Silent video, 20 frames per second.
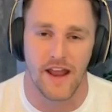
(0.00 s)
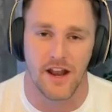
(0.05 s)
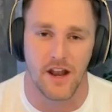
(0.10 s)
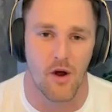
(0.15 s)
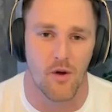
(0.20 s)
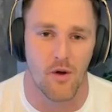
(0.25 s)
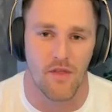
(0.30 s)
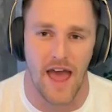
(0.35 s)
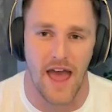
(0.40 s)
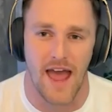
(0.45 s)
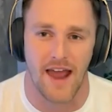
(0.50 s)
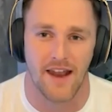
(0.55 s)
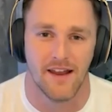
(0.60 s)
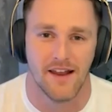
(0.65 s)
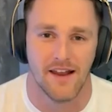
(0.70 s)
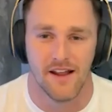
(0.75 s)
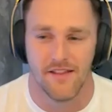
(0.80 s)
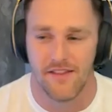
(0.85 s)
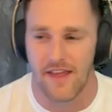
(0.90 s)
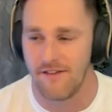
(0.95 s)
know that
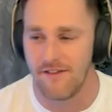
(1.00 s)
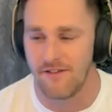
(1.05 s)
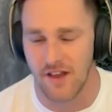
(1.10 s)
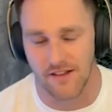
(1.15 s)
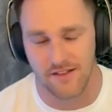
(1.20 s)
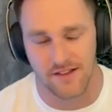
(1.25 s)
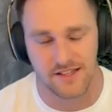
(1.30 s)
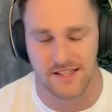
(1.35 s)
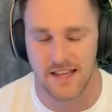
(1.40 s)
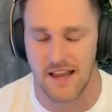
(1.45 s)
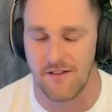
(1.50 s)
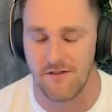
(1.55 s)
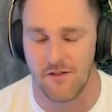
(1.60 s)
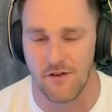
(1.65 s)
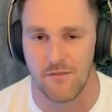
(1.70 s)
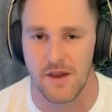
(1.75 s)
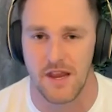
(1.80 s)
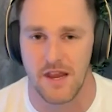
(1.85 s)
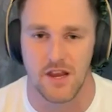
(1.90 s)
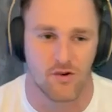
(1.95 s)
they've done the same
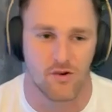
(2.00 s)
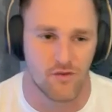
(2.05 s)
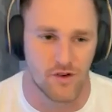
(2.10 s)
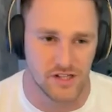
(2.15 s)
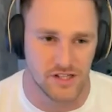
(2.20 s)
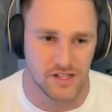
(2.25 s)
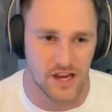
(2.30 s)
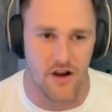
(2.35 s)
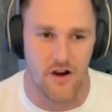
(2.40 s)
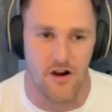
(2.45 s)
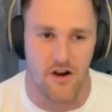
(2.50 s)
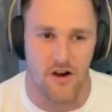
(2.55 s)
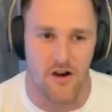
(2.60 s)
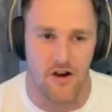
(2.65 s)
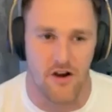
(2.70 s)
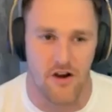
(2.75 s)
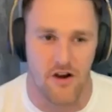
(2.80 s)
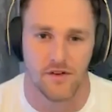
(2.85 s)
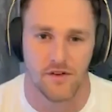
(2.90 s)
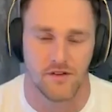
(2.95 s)
for me. Chris
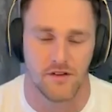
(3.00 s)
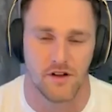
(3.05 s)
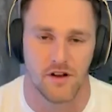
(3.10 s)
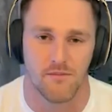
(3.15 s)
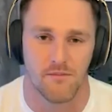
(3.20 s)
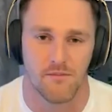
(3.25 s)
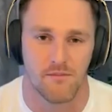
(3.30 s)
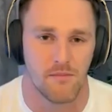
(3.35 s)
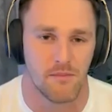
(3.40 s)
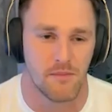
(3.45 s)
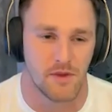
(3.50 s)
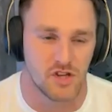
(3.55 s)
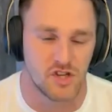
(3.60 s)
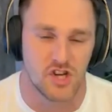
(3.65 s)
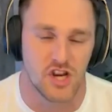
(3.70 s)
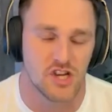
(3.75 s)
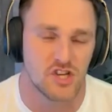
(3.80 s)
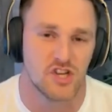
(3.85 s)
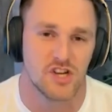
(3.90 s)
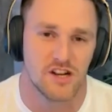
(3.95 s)
Carrier, you know, is a
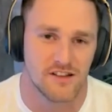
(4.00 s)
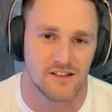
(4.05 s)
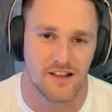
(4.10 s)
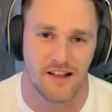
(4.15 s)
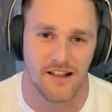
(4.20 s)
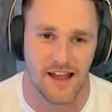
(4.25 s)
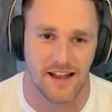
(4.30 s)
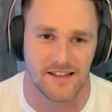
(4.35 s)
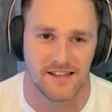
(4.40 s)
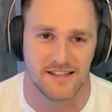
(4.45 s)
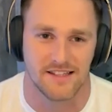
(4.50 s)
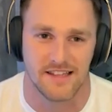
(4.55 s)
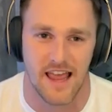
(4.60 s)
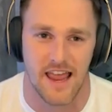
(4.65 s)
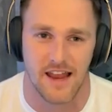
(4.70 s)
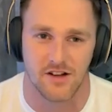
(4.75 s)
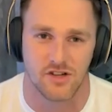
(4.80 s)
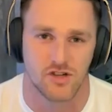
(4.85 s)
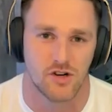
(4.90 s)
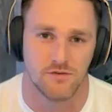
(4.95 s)
magician, as I like to say,
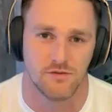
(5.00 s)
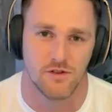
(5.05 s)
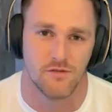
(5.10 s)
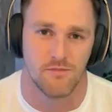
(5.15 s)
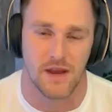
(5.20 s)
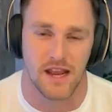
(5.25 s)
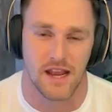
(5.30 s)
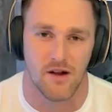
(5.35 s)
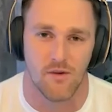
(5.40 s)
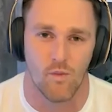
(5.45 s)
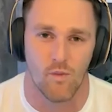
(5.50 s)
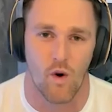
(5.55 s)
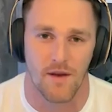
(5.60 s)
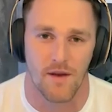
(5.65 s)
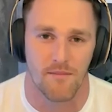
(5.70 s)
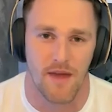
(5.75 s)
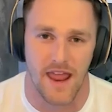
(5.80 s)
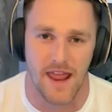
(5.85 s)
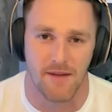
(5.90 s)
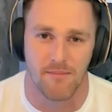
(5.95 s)
in terms of being a one
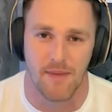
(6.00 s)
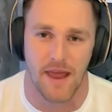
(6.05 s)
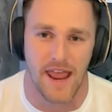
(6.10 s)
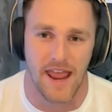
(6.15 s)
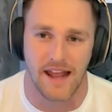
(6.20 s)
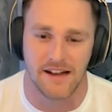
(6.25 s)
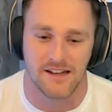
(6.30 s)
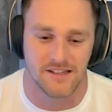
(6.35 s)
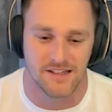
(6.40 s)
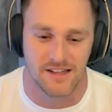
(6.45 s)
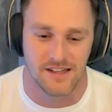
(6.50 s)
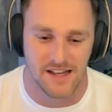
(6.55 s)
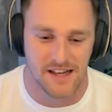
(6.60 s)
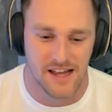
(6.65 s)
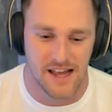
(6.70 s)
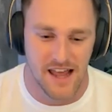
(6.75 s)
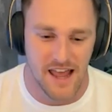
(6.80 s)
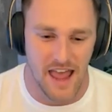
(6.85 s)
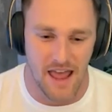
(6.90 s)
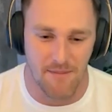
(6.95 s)
man band
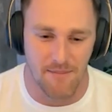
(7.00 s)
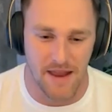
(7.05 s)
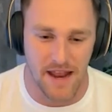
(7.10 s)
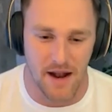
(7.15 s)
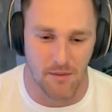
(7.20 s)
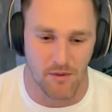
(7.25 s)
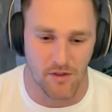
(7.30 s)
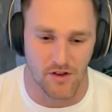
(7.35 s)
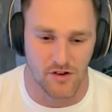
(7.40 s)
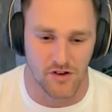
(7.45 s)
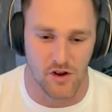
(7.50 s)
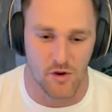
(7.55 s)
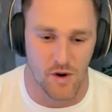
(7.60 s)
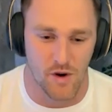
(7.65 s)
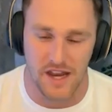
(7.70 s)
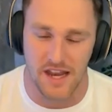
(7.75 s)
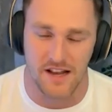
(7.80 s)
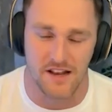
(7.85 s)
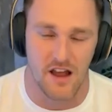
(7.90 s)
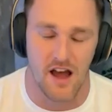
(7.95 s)
and being able to do what
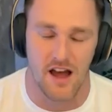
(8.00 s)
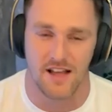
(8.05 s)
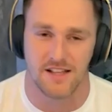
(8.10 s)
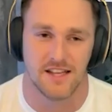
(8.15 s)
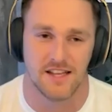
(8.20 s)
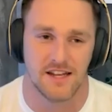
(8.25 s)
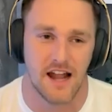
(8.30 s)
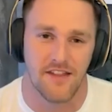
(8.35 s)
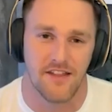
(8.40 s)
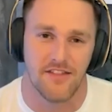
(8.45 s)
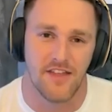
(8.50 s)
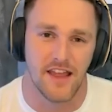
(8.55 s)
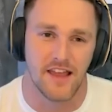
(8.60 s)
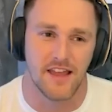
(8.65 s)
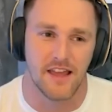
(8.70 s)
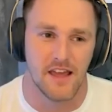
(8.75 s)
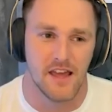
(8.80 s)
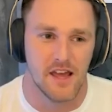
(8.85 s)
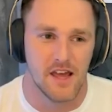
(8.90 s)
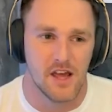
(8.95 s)
he does. And I
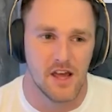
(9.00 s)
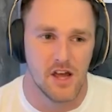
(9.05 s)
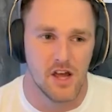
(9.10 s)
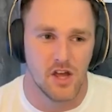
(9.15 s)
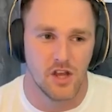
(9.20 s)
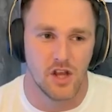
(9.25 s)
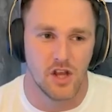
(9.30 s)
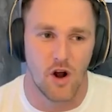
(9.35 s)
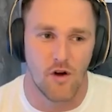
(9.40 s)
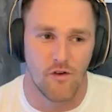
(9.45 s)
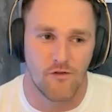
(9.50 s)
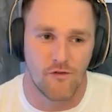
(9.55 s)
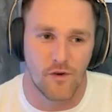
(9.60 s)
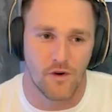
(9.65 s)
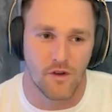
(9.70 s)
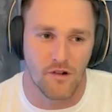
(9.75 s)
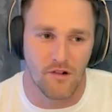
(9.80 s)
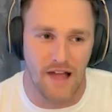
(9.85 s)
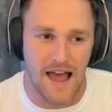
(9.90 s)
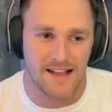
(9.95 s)
think, you know, for
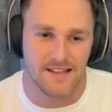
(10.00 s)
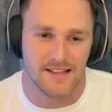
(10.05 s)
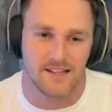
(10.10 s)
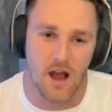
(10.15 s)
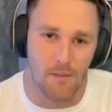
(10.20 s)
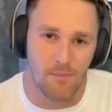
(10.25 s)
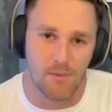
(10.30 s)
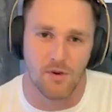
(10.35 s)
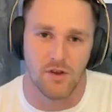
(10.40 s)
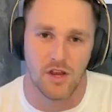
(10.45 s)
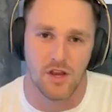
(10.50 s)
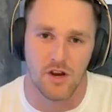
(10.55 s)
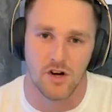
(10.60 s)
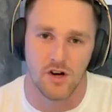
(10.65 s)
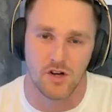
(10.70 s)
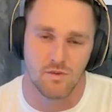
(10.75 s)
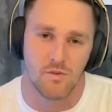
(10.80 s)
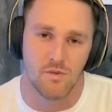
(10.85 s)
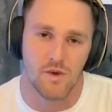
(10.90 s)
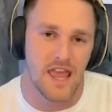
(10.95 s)
the last couple
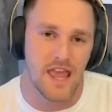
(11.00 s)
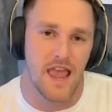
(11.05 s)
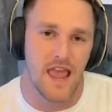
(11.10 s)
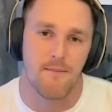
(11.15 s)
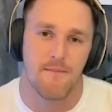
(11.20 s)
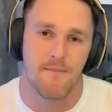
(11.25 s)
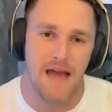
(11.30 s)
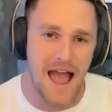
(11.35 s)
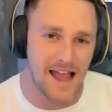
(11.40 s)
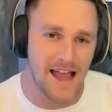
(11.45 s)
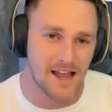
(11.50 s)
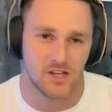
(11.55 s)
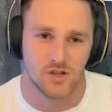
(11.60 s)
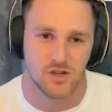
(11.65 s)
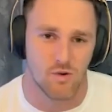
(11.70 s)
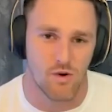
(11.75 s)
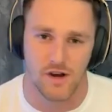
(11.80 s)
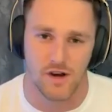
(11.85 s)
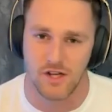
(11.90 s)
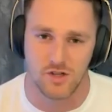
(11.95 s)
years, we came back in
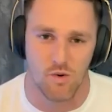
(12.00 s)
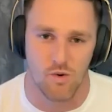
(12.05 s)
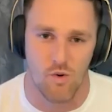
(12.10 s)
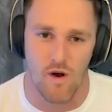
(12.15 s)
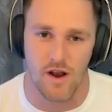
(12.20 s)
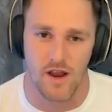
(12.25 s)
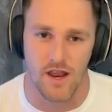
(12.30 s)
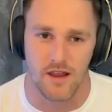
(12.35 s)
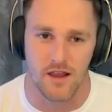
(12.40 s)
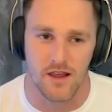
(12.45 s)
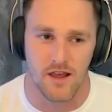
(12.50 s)
2020,